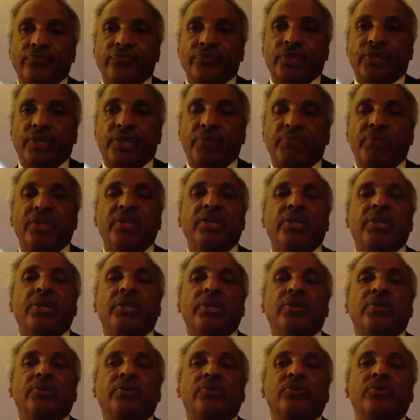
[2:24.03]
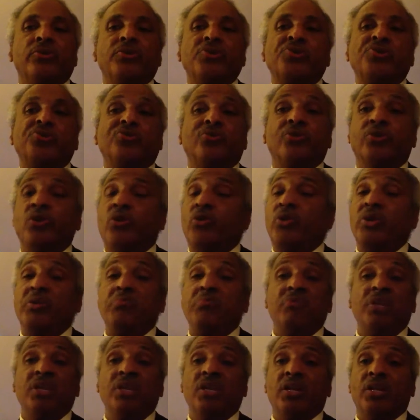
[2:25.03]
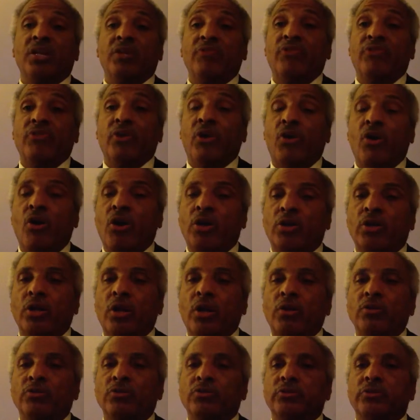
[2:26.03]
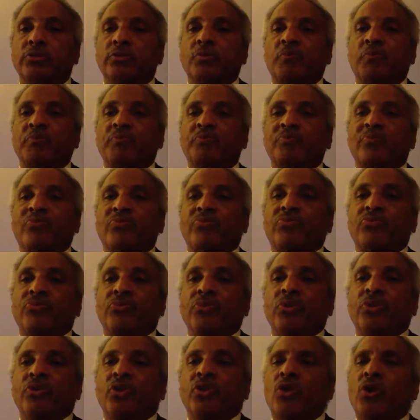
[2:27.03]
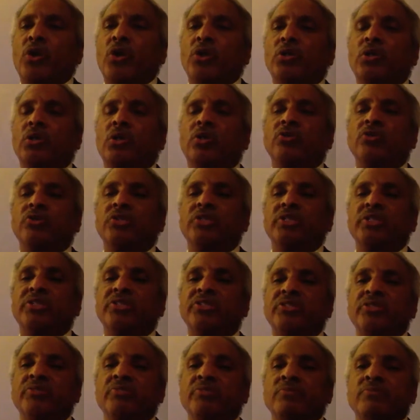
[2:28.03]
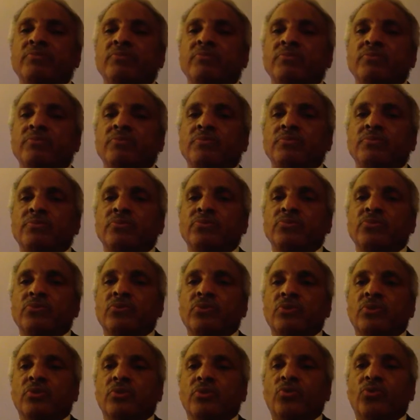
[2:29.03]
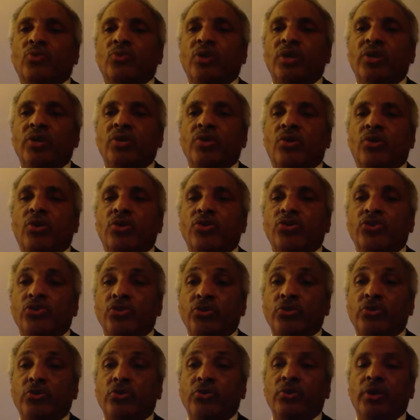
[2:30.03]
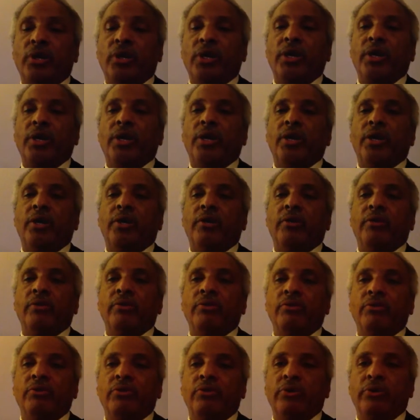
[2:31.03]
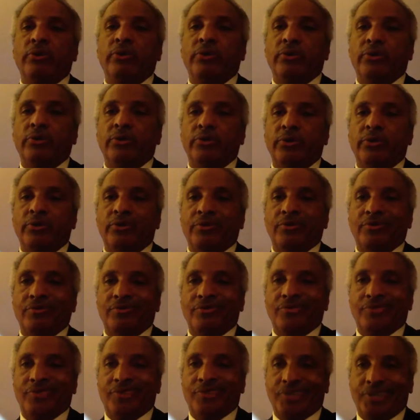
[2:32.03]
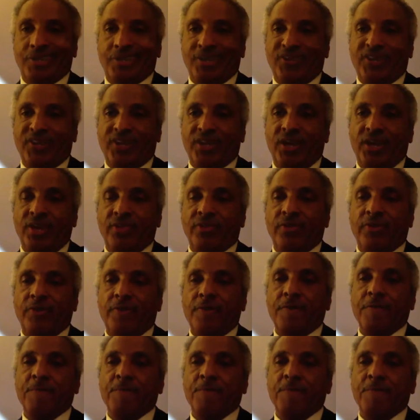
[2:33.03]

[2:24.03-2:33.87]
and beginning to go immediately for the hard close. And the hard close is, when are you and your significant other